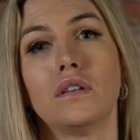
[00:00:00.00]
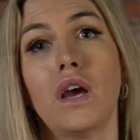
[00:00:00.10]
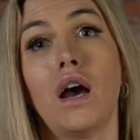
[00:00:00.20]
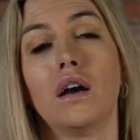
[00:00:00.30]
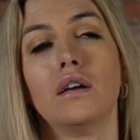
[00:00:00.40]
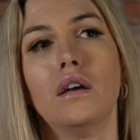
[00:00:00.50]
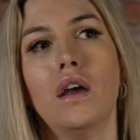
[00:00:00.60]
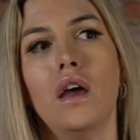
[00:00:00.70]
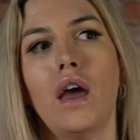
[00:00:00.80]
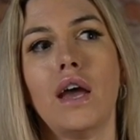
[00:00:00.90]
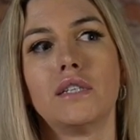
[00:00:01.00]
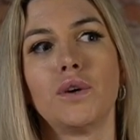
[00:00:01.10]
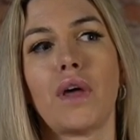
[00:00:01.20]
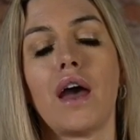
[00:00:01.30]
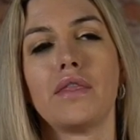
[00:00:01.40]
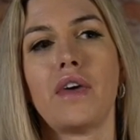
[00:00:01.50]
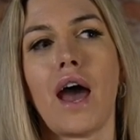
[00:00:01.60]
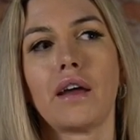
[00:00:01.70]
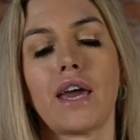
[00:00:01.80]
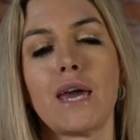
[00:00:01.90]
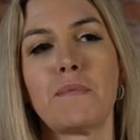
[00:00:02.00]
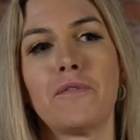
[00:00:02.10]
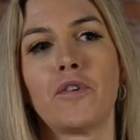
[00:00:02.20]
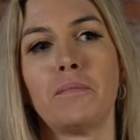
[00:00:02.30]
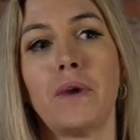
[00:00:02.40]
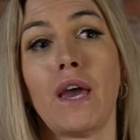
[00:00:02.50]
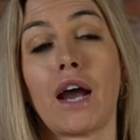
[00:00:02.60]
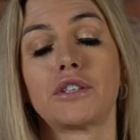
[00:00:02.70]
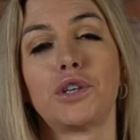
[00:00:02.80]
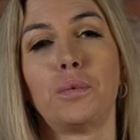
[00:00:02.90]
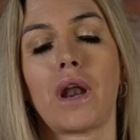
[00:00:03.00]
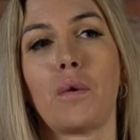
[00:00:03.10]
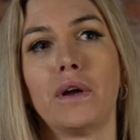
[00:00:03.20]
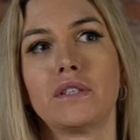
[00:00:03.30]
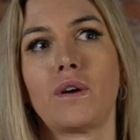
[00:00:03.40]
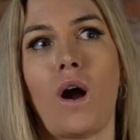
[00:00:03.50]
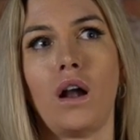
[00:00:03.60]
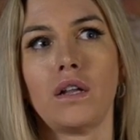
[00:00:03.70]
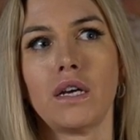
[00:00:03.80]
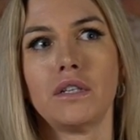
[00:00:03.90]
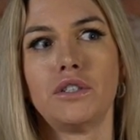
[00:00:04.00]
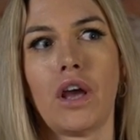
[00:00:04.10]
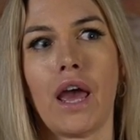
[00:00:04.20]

Yeah. And so that that came up for me actually when I went to college